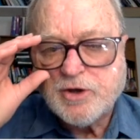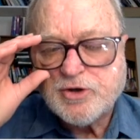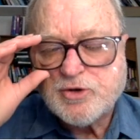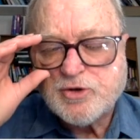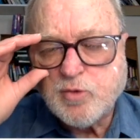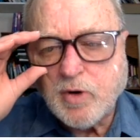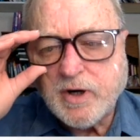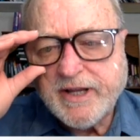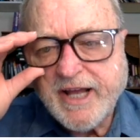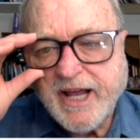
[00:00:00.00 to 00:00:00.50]

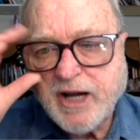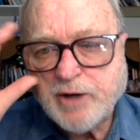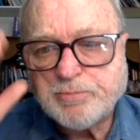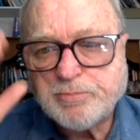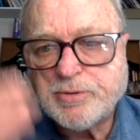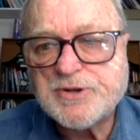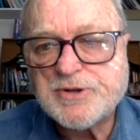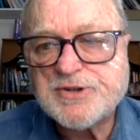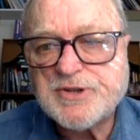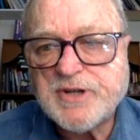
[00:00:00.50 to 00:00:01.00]
twenty-eight
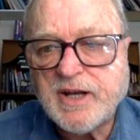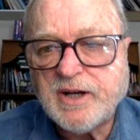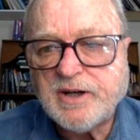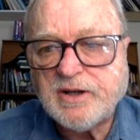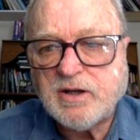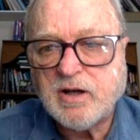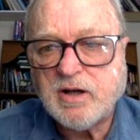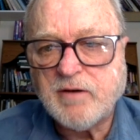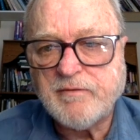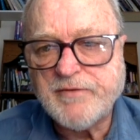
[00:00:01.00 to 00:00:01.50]

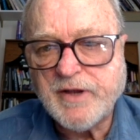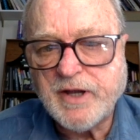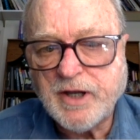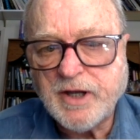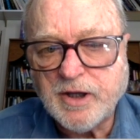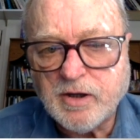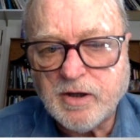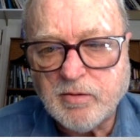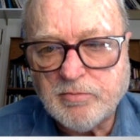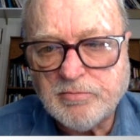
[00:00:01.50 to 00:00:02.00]
percent of the
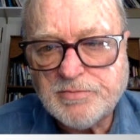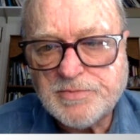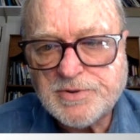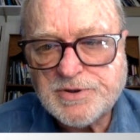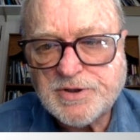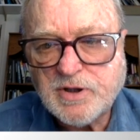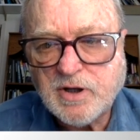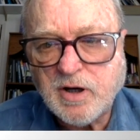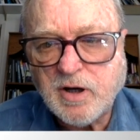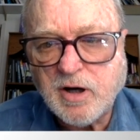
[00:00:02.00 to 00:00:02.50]

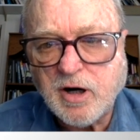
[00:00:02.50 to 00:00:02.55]
hymns